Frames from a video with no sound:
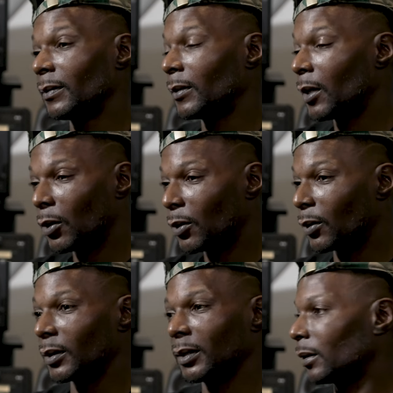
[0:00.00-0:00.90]

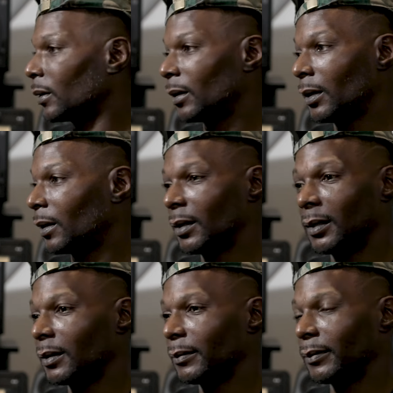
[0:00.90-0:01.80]
No.
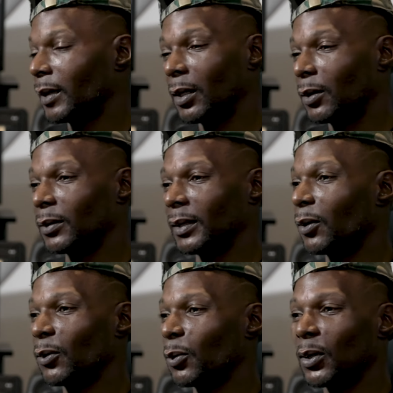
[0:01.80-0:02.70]
No, no
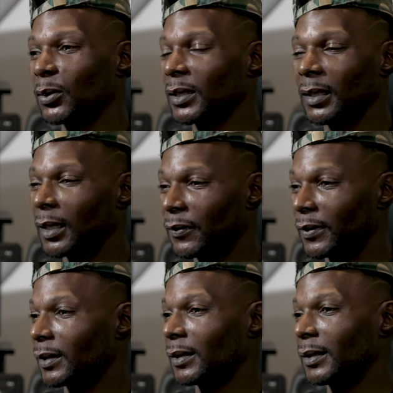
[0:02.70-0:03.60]
words,
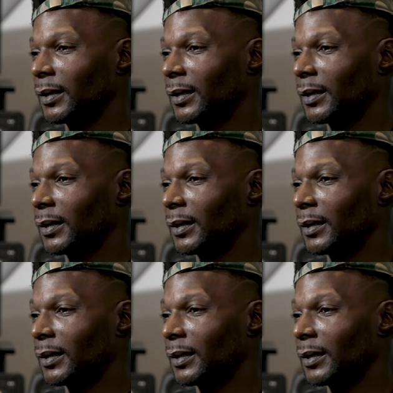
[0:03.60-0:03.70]
nothing.